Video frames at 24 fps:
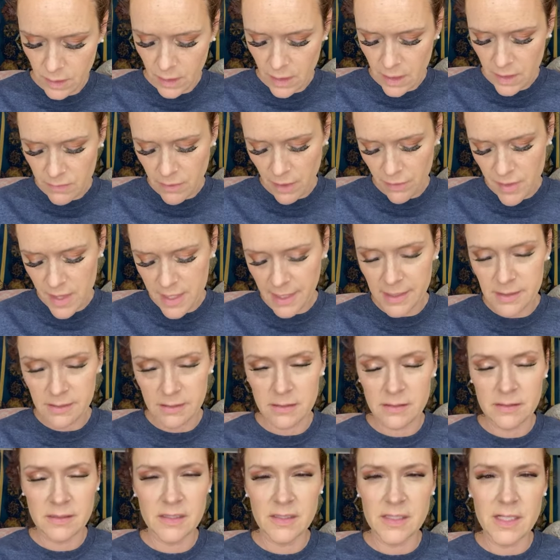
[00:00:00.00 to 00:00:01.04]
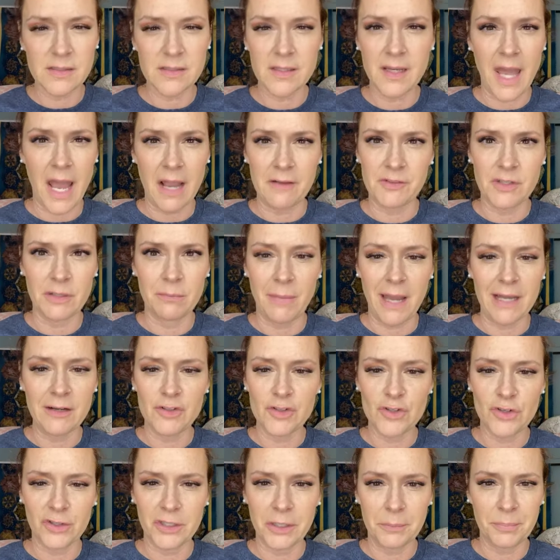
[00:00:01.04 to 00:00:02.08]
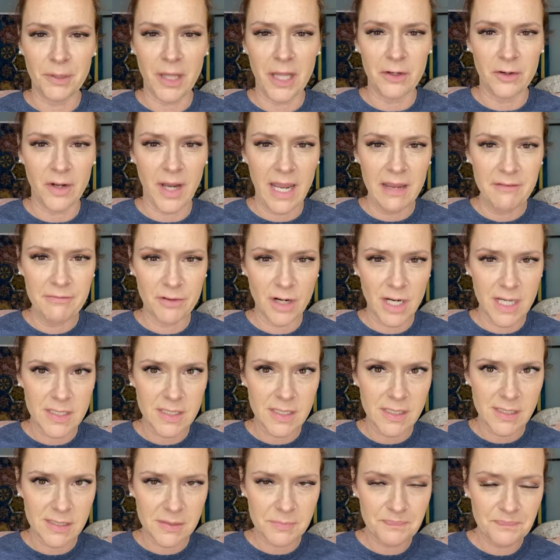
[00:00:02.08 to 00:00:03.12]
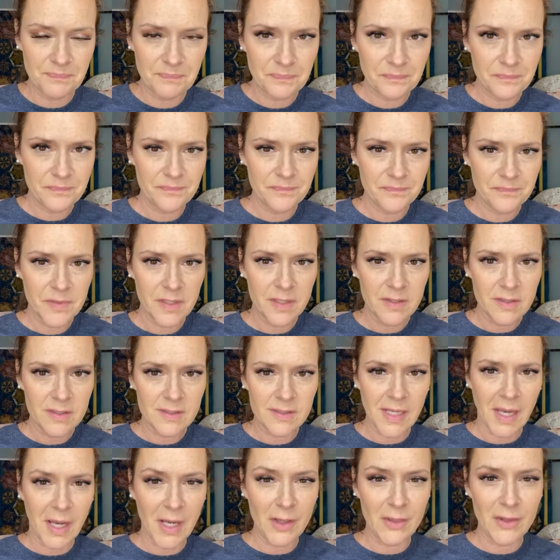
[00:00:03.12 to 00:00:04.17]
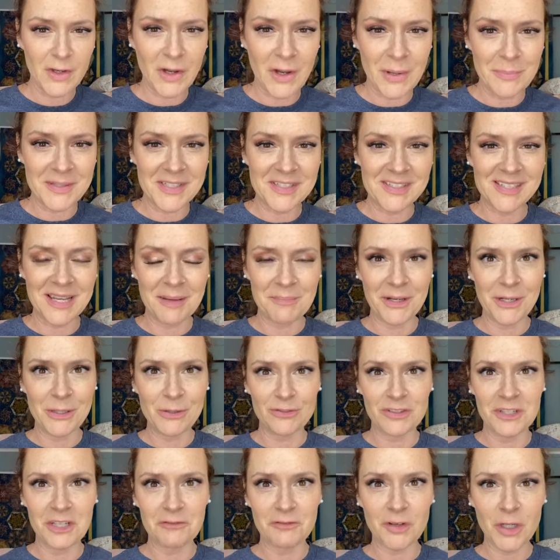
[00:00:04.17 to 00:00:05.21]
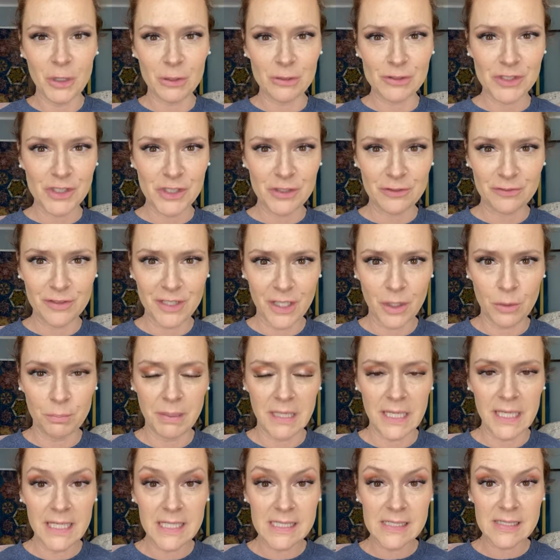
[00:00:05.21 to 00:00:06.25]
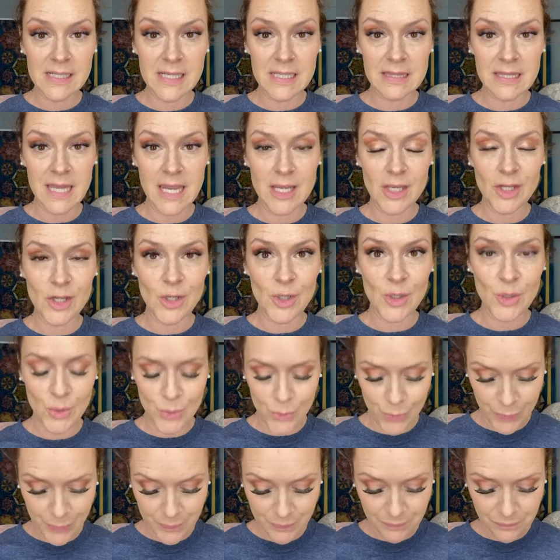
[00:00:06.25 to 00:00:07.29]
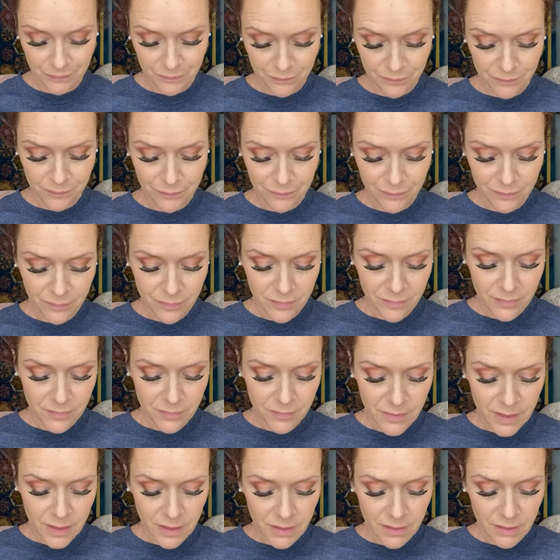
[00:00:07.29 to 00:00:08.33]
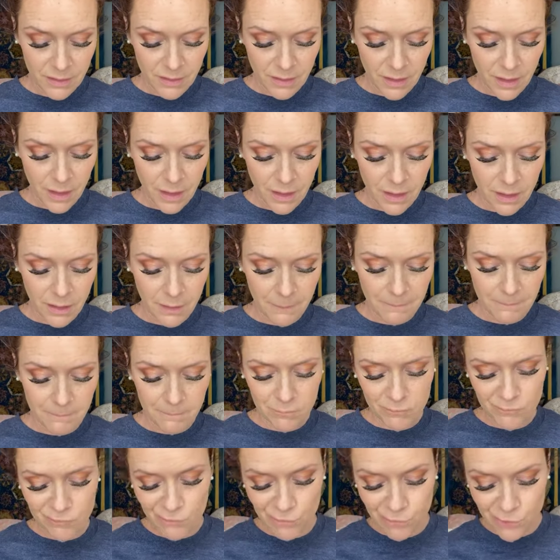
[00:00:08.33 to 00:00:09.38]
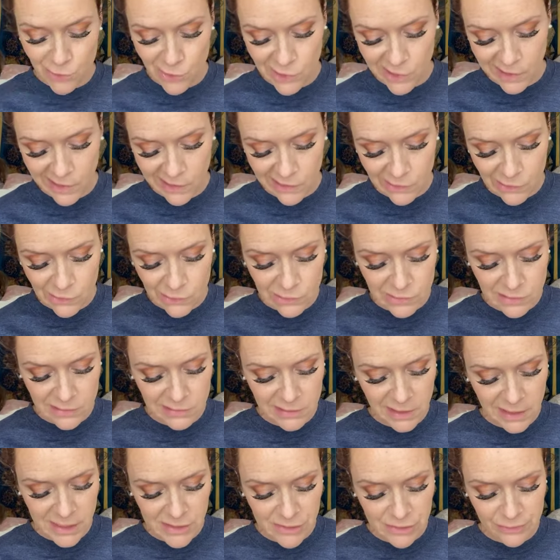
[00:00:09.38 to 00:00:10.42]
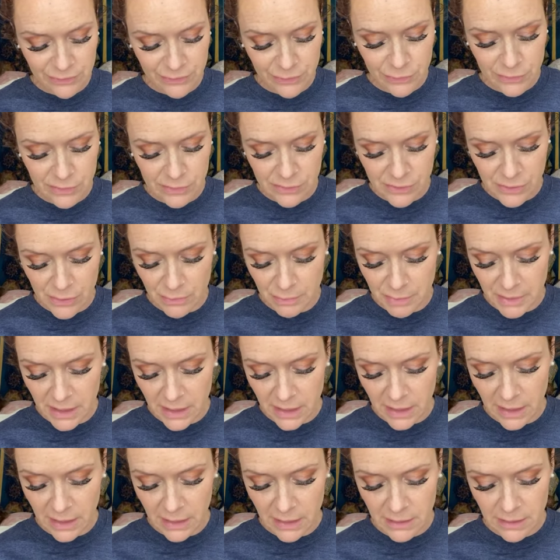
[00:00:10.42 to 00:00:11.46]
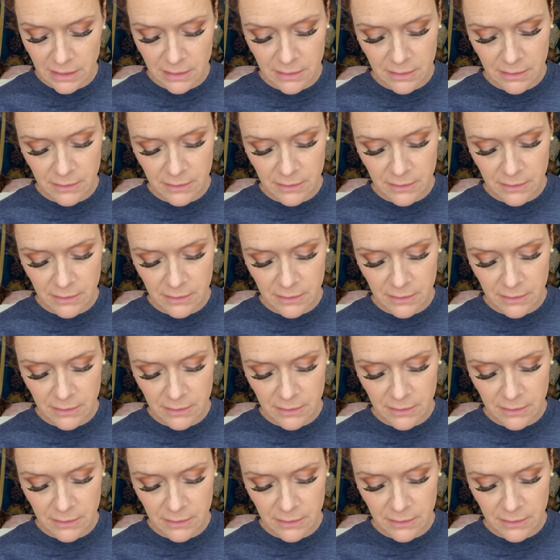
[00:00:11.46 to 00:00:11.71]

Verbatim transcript: The thing is, is it doesn't have to match your lip liner. Hey, friends. Say hey in the comments, tap my nose and hit follow, share the video, please, and thank you. Um, brown, angel food is too pink.